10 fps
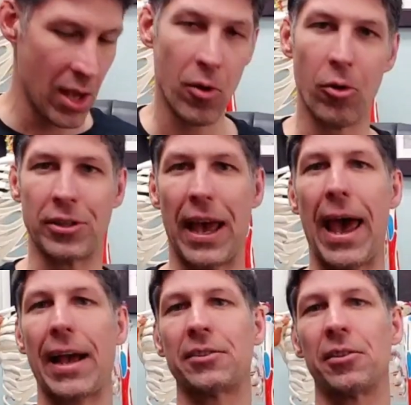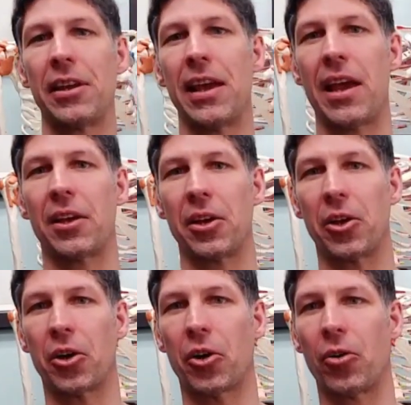Was actually a
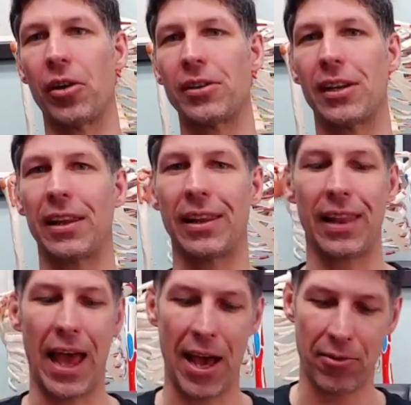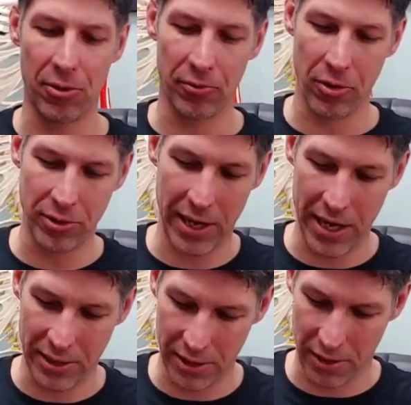concurrent lateral
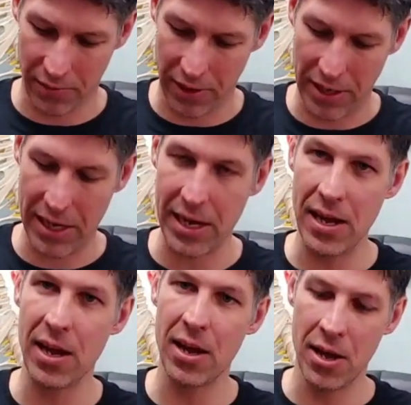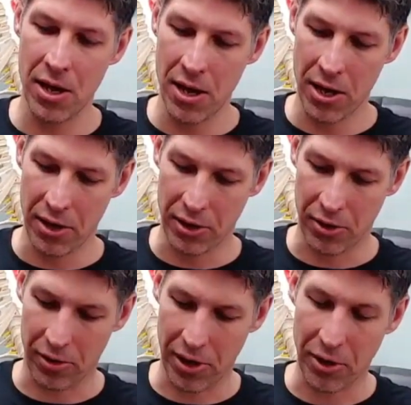rotation of the knee
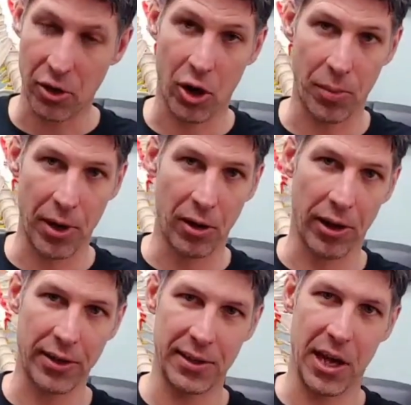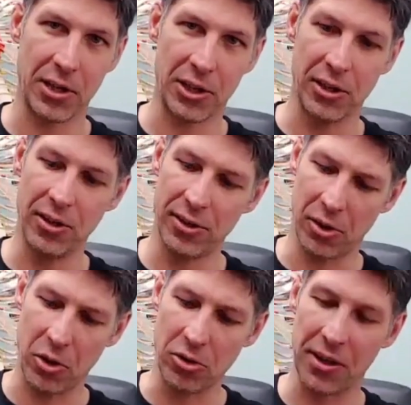during terminal extension. So
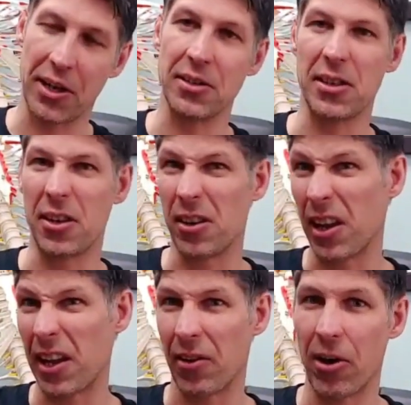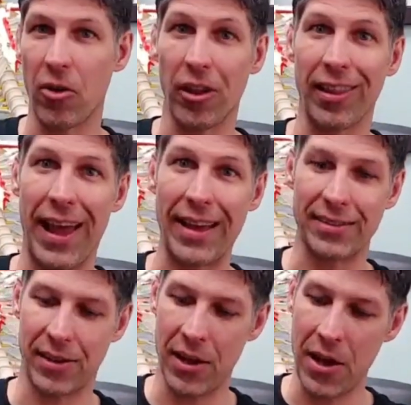usually considered like around the
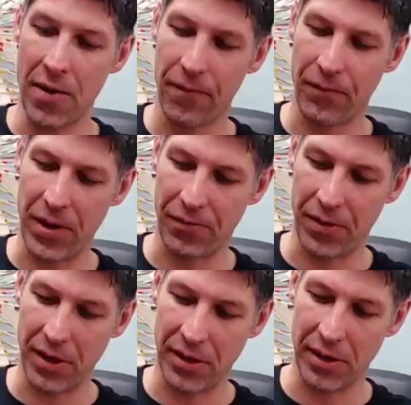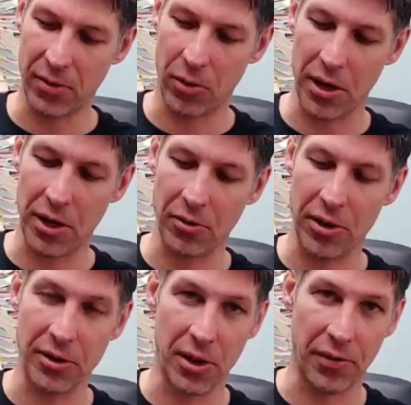last 15 to 20
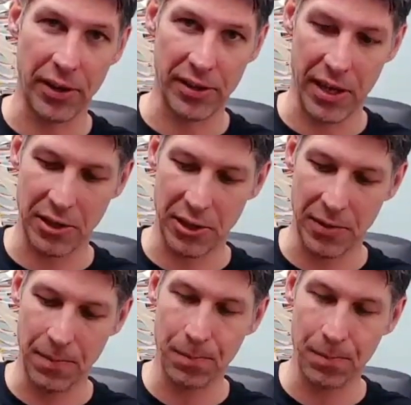degrees of extension